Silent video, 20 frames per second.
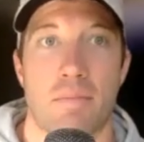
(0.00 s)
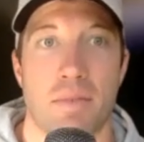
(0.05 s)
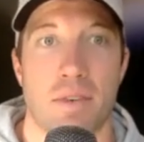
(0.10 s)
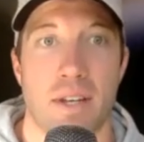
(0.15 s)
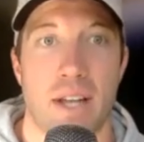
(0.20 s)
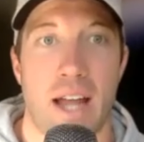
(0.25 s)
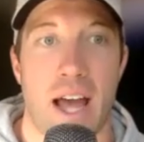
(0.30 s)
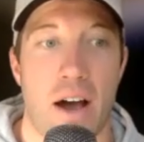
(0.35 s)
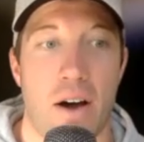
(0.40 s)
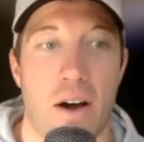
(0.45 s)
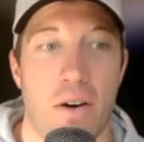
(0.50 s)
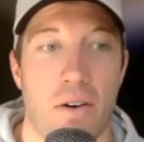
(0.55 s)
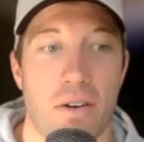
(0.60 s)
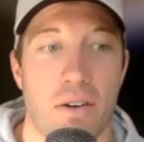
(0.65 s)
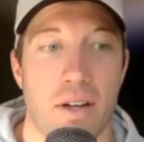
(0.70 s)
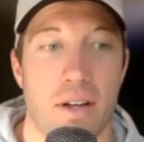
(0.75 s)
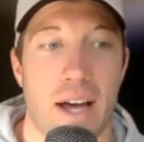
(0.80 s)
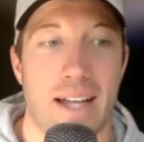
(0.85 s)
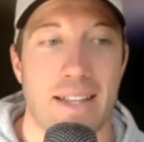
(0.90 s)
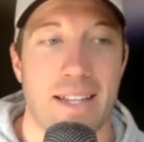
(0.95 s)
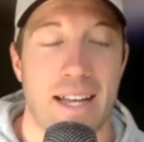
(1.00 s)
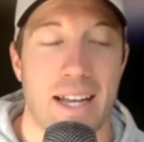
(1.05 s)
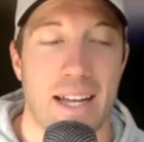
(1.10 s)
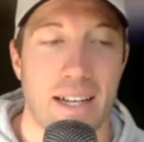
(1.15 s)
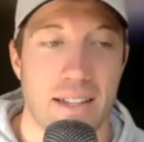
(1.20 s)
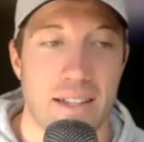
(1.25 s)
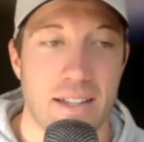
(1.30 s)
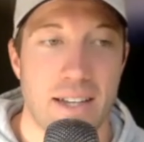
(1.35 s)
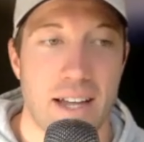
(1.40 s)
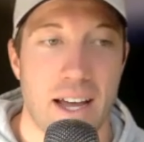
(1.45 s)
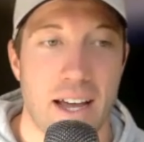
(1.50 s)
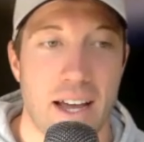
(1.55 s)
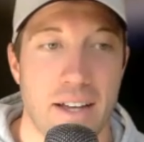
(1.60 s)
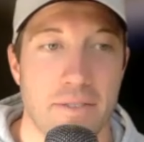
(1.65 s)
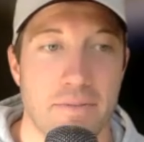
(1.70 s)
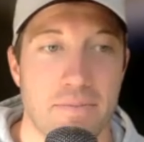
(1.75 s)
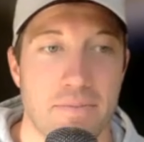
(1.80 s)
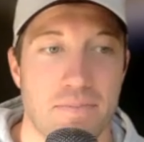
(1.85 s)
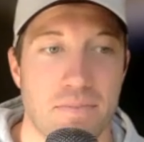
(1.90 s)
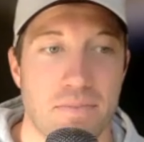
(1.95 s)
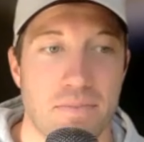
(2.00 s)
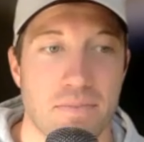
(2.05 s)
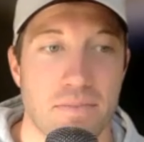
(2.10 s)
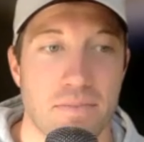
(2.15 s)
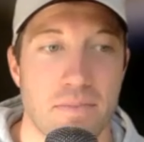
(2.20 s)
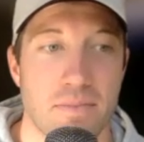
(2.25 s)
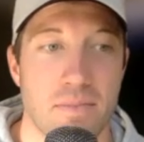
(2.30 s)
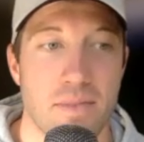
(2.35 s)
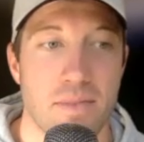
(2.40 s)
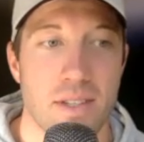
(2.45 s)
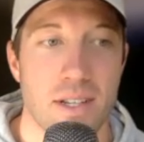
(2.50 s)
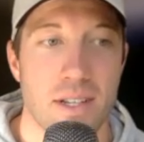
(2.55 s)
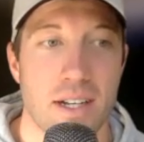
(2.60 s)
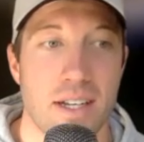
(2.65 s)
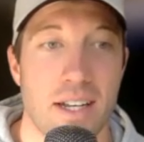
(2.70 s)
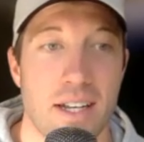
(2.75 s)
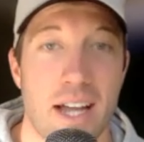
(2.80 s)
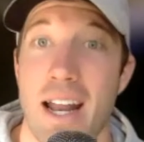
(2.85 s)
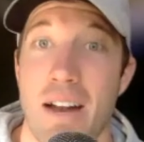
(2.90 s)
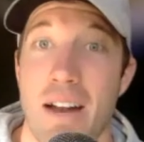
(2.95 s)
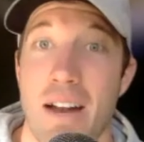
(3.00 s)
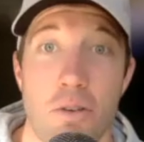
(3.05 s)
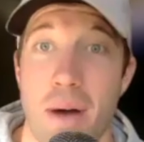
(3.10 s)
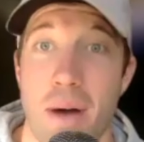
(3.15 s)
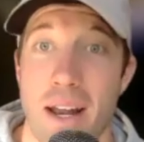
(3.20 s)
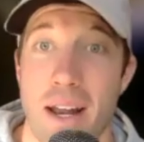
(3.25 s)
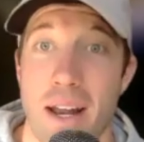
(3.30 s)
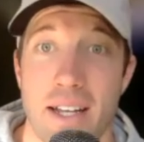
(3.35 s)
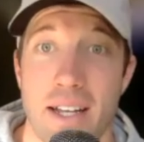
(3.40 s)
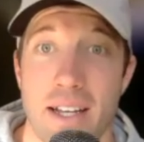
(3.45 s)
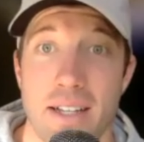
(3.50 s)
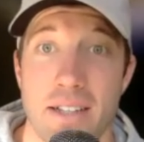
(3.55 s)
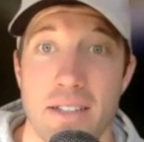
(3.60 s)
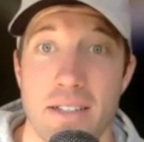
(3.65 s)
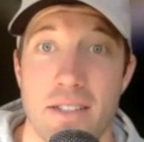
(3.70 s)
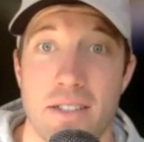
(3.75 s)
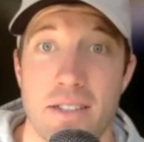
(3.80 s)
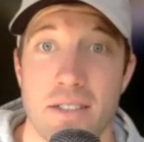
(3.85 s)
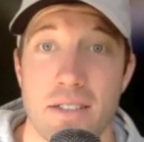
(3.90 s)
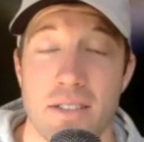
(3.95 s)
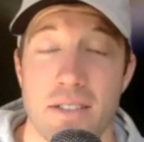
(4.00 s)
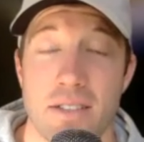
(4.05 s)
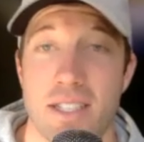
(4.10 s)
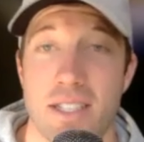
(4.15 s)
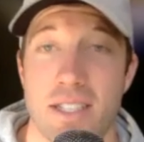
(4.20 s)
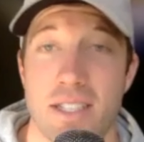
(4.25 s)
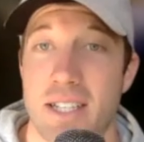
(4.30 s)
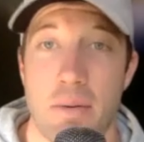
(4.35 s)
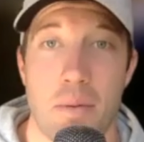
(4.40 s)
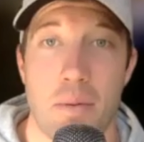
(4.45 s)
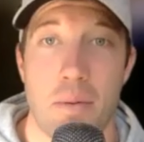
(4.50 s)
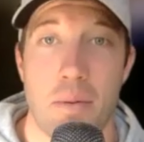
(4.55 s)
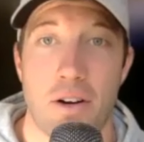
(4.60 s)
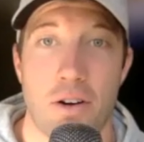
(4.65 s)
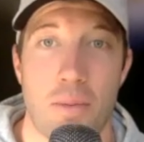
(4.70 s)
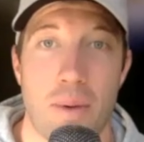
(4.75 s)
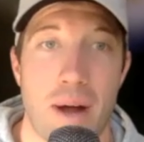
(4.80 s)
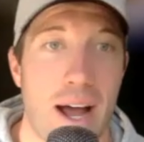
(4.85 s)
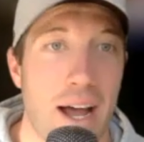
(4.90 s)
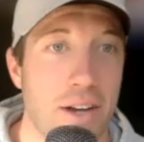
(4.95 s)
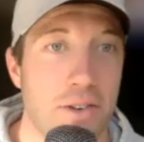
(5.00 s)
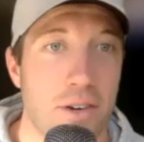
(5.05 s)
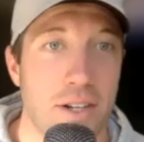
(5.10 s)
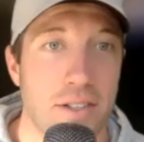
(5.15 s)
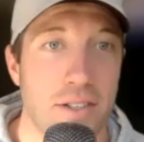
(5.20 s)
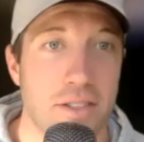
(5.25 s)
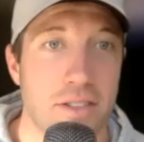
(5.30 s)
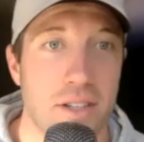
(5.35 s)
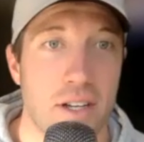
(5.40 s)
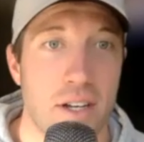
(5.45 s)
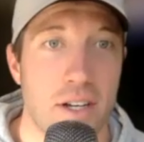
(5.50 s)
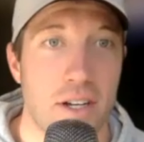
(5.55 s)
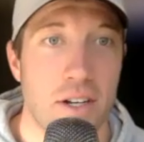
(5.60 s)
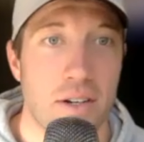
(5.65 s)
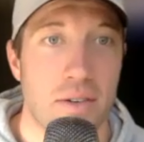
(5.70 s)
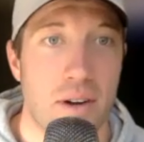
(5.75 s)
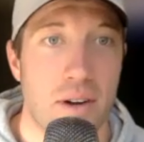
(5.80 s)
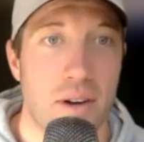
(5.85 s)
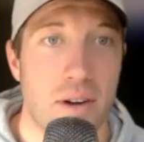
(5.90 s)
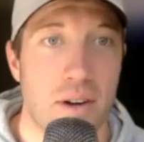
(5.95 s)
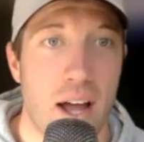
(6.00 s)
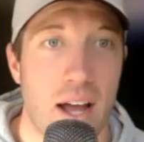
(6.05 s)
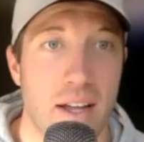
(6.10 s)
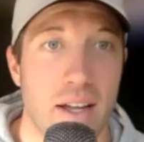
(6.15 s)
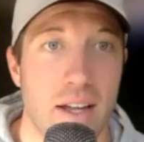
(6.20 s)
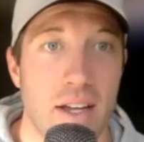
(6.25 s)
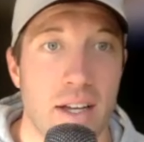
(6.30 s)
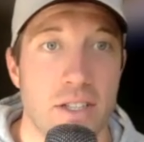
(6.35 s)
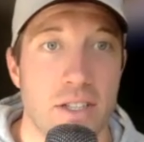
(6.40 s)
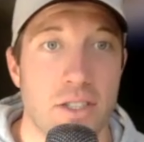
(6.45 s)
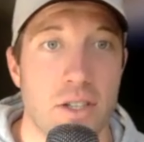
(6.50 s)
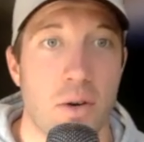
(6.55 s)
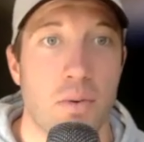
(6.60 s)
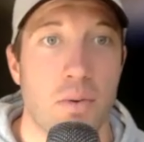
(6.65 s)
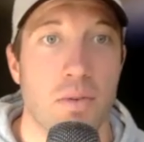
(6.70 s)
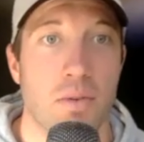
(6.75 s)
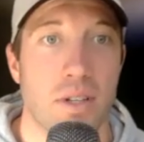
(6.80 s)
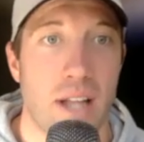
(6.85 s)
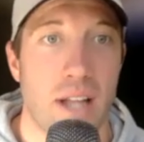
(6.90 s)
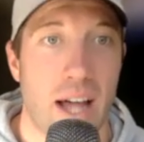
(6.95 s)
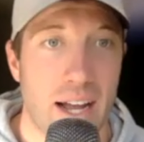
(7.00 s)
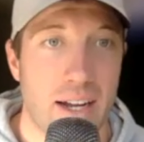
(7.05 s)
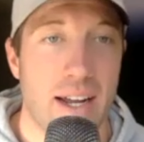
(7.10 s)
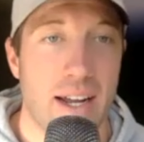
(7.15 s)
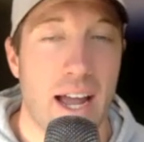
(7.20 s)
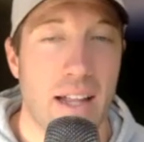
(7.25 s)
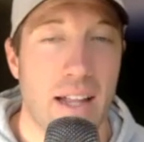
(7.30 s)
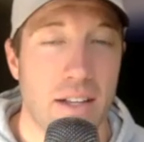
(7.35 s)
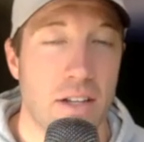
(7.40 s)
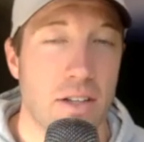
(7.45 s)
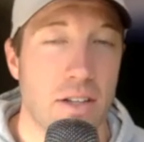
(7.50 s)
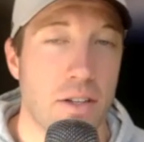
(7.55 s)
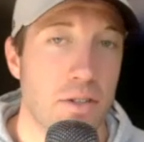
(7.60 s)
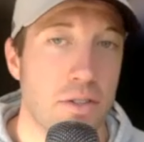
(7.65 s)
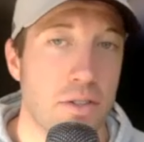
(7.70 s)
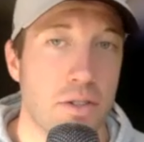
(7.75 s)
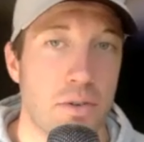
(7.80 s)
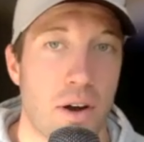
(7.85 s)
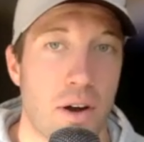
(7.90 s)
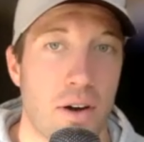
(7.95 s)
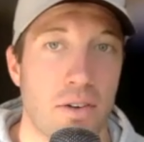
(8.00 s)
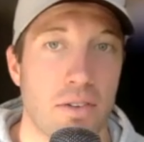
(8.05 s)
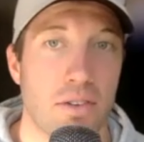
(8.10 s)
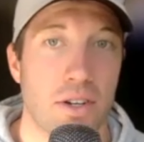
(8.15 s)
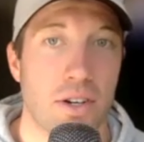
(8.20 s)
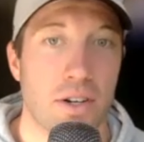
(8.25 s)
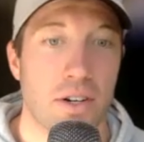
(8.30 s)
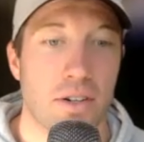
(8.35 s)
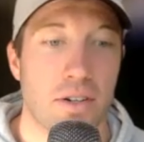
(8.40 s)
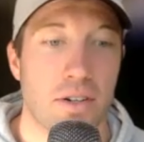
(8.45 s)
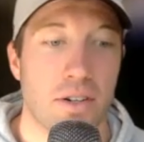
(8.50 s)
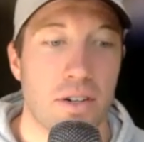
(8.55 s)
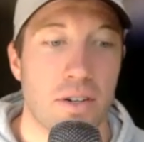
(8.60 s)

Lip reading: Now, at the end of the day, not everybody needs the same amount of carbohydrates, right? So, like Caitlin alluded to earlier,